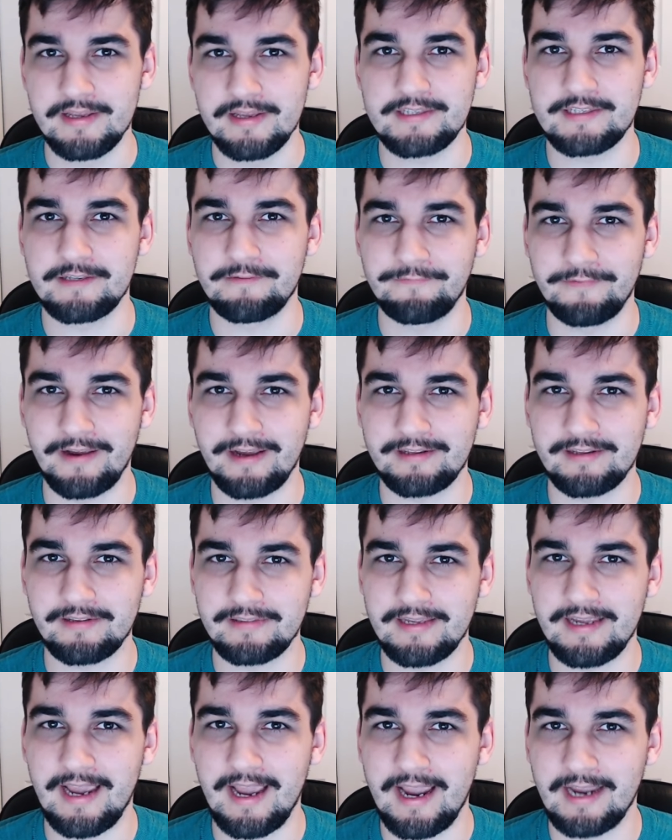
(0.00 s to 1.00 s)
is the fact
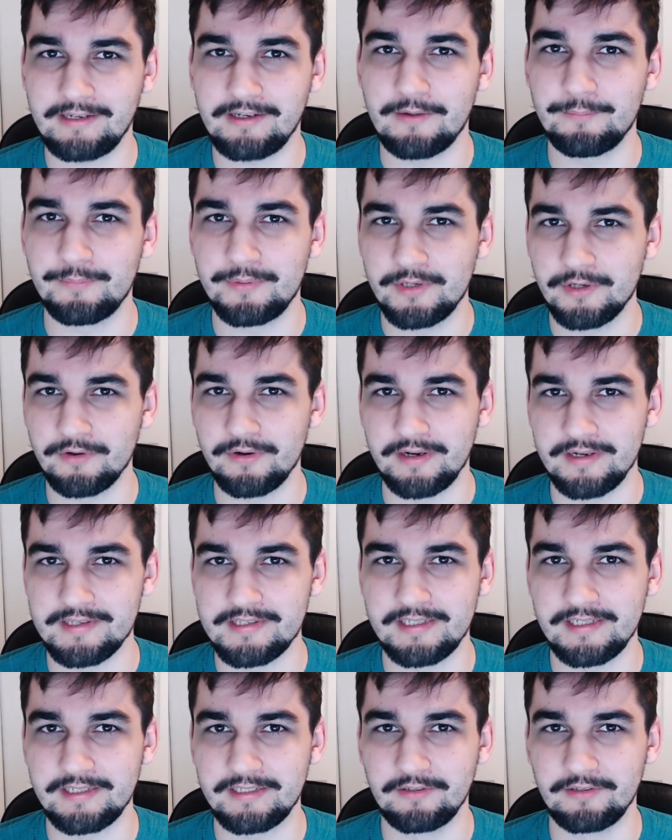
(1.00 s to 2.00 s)
that they act on pure
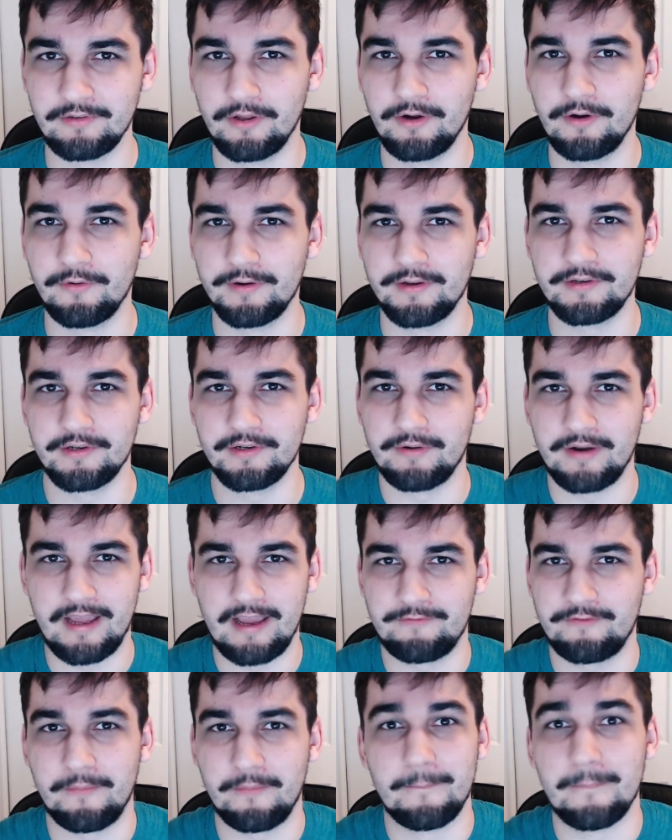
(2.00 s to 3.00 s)
instinct alone and don't
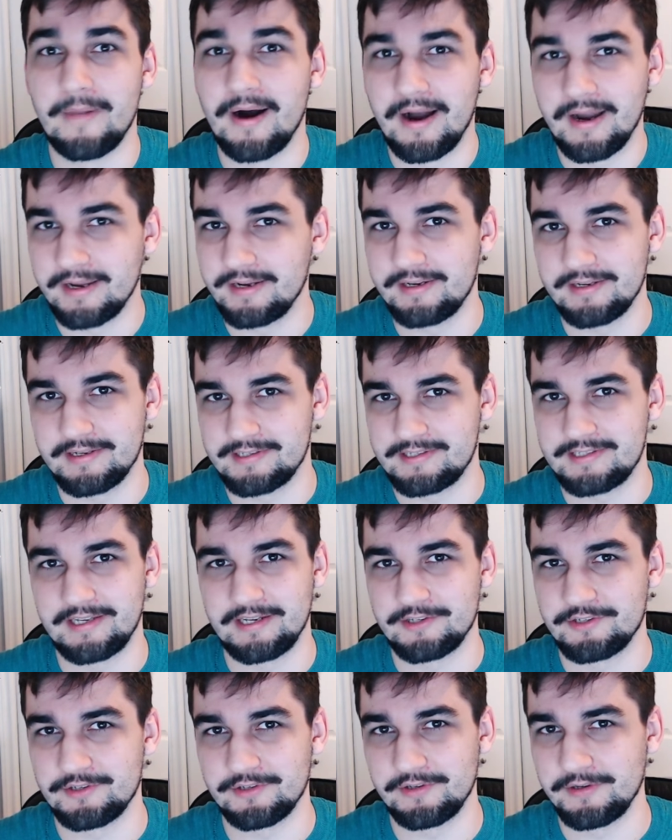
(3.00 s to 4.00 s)
have a mind,
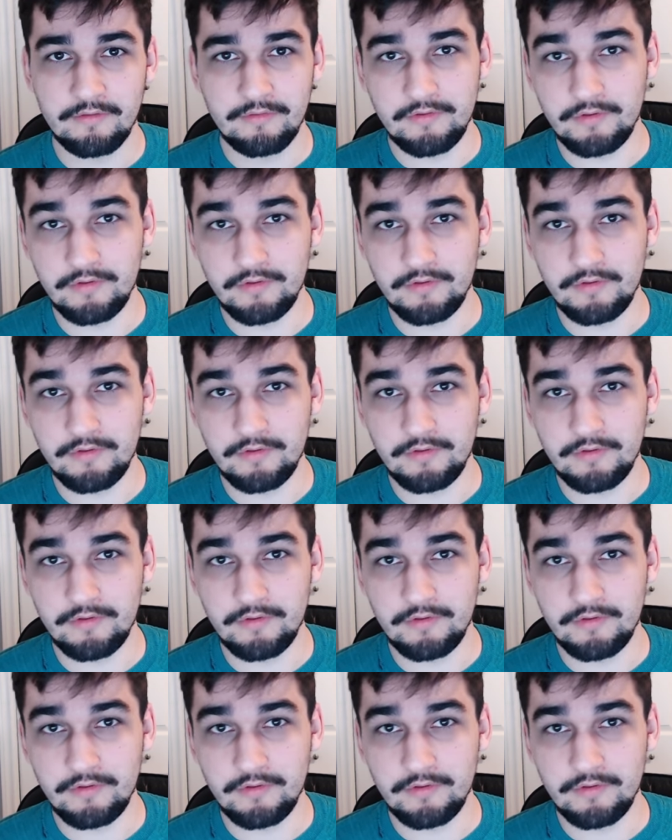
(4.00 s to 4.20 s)
essentially.